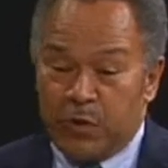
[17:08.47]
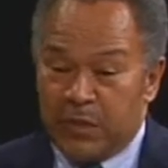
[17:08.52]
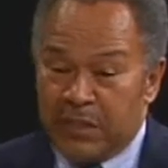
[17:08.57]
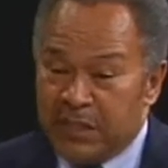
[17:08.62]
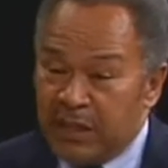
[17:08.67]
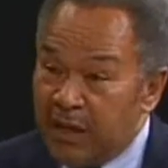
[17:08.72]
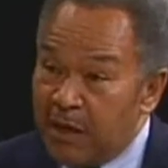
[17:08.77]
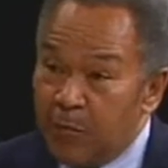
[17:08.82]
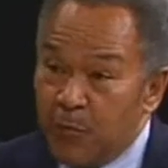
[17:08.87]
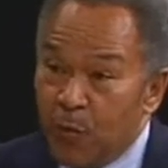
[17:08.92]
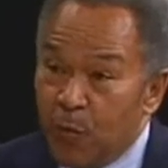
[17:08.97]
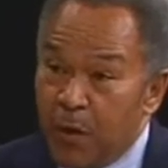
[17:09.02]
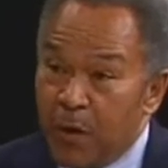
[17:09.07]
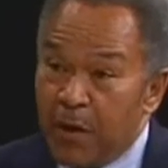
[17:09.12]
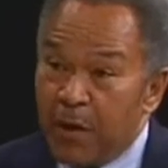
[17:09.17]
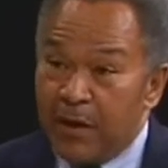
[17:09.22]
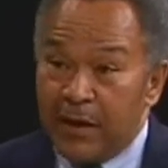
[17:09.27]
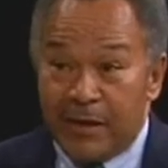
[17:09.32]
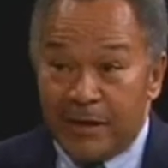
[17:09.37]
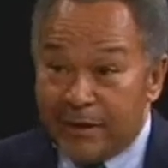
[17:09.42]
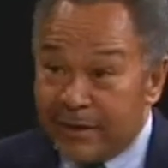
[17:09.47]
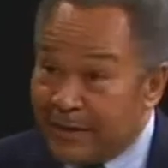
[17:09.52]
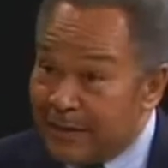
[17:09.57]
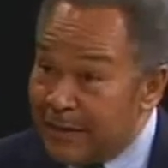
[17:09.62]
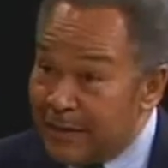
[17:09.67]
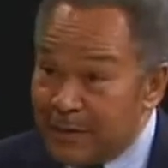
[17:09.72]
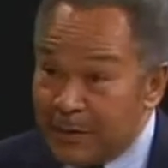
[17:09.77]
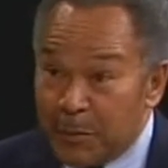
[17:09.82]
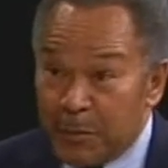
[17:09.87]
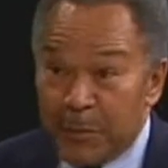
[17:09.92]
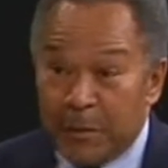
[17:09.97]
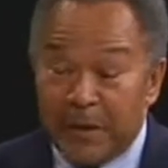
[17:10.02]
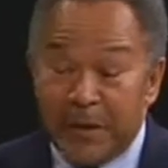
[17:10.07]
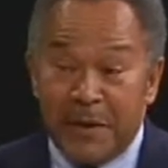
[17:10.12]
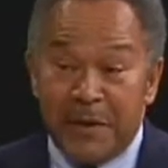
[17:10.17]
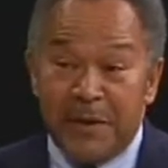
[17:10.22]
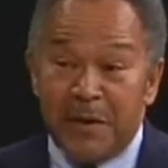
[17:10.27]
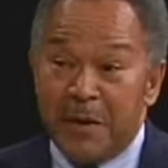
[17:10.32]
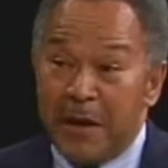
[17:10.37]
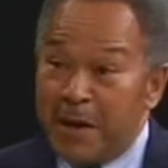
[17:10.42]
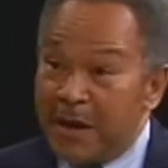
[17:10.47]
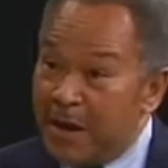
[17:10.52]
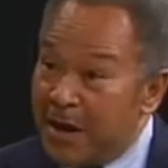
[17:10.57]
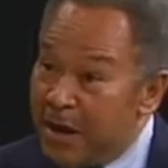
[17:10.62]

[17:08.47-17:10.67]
teamwork, discipline,